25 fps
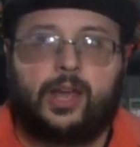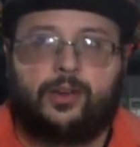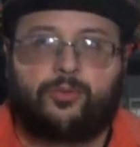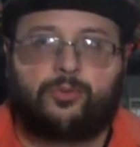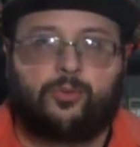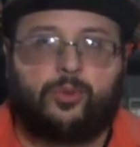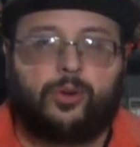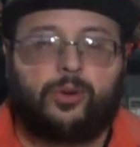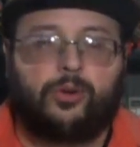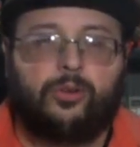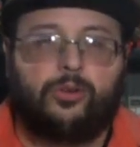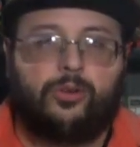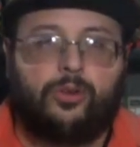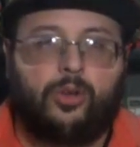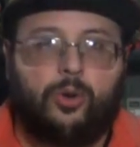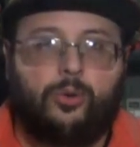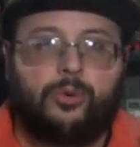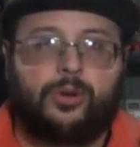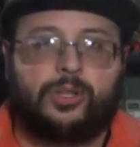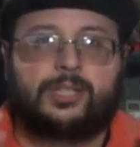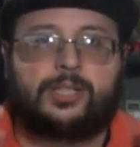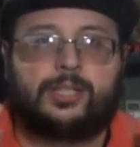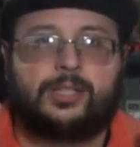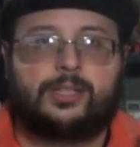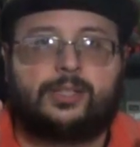Everyone
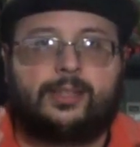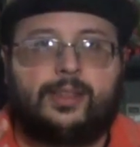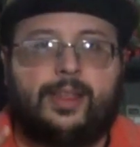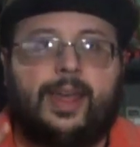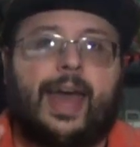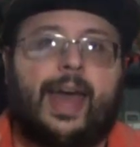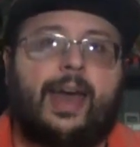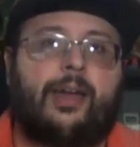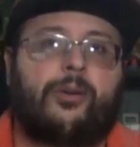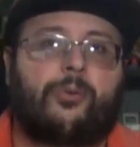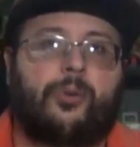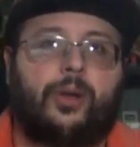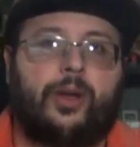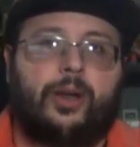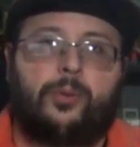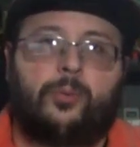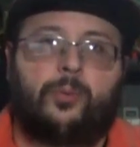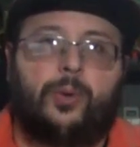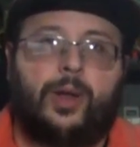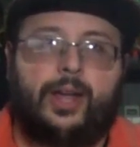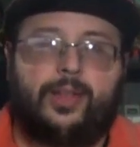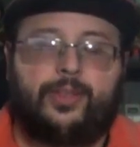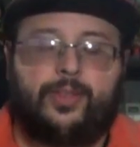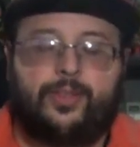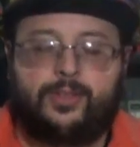notices that right
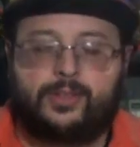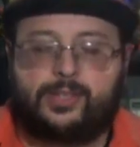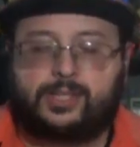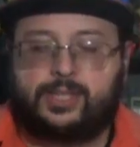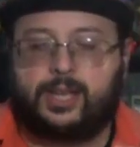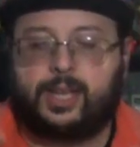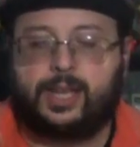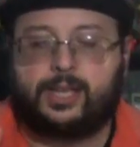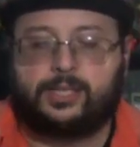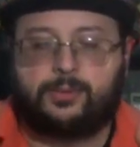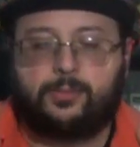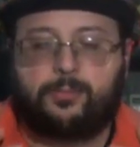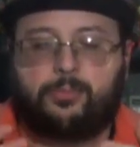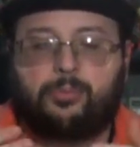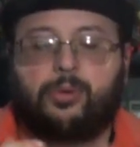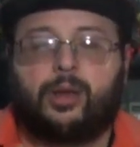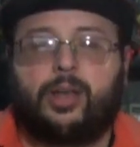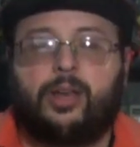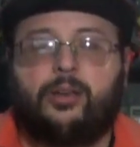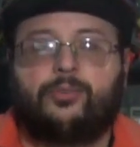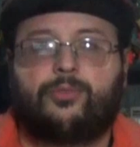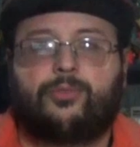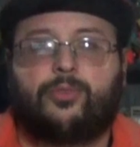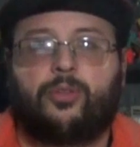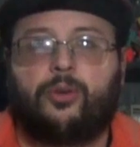away, that this thing has a
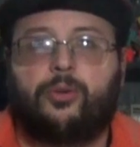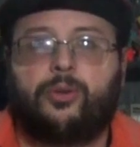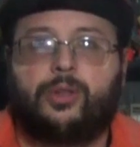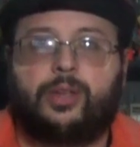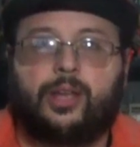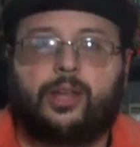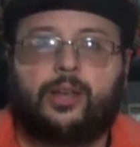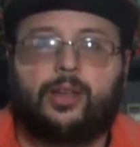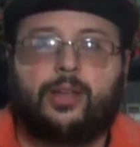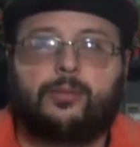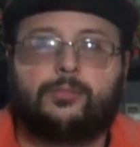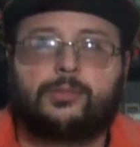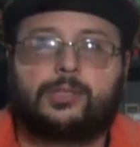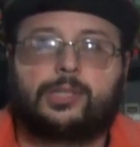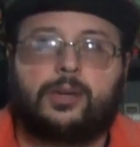brain floating in him.